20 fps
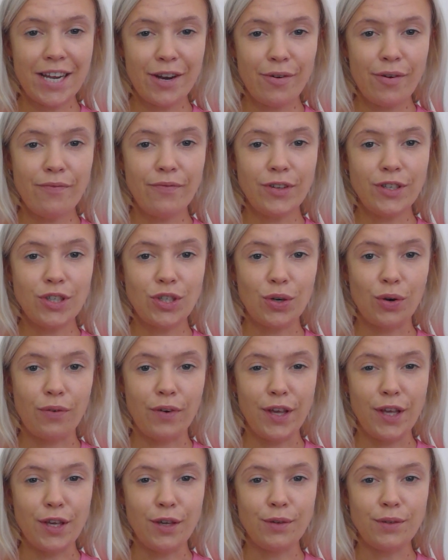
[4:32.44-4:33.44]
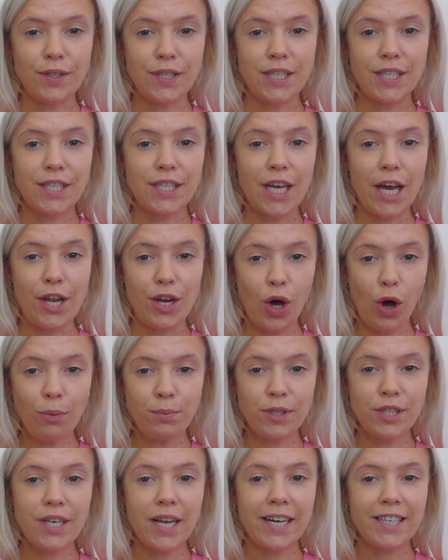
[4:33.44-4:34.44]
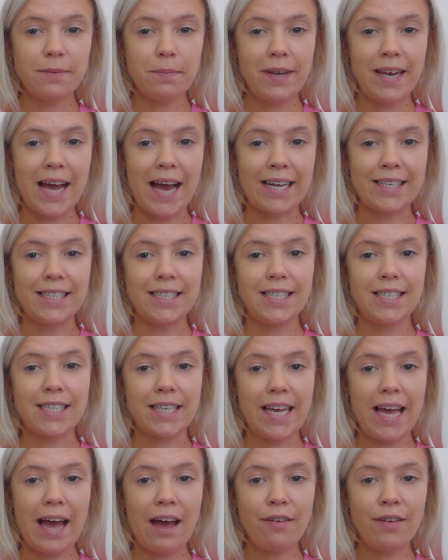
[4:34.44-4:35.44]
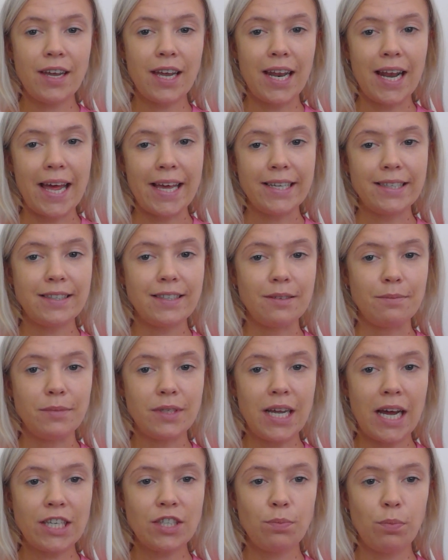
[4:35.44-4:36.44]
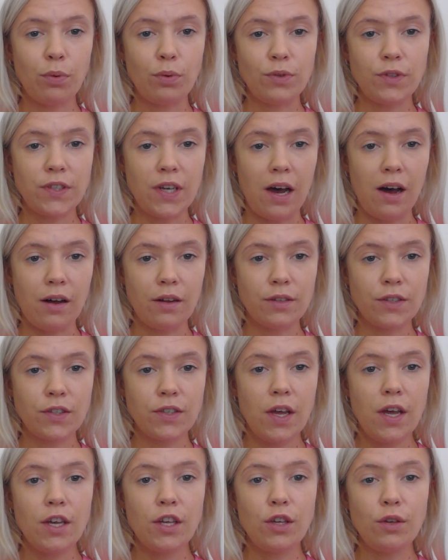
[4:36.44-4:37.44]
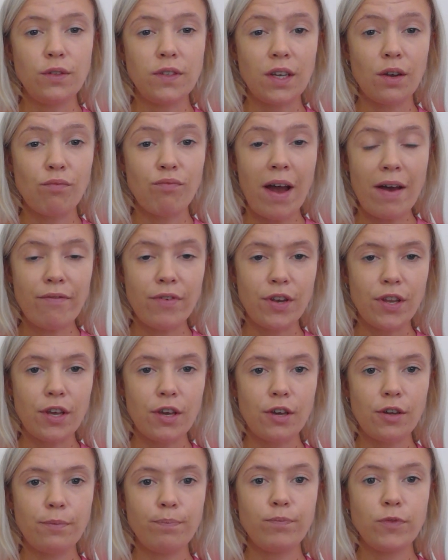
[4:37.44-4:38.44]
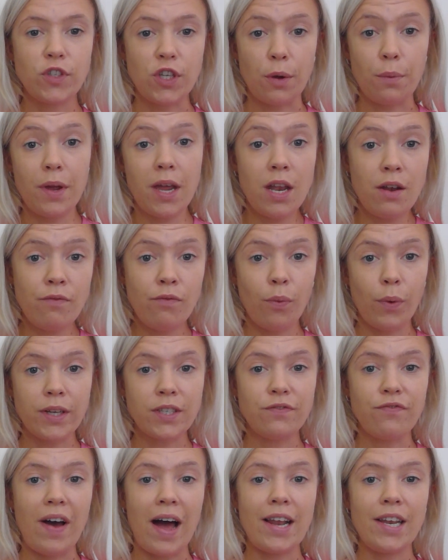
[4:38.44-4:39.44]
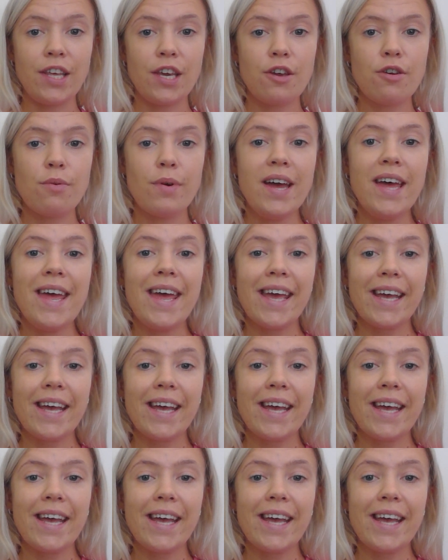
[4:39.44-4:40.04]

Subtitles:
Dear Inventory users, an option has been added to calculate some dashboard tiles using revenue, so invoice value,